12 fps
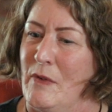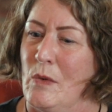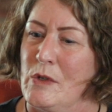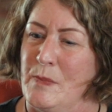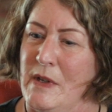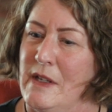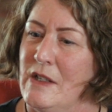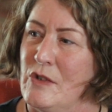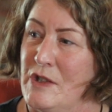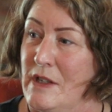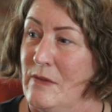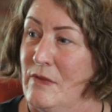always been
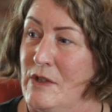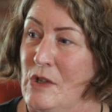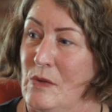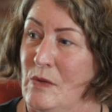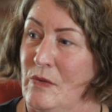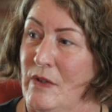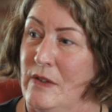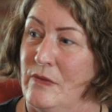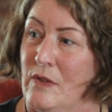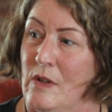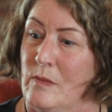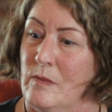interested in photography
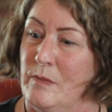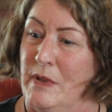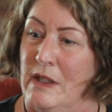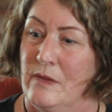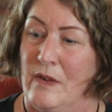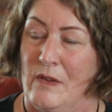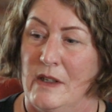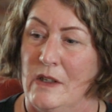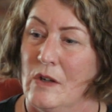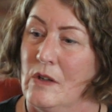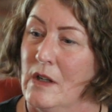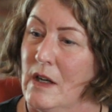from being very
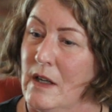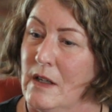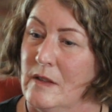young.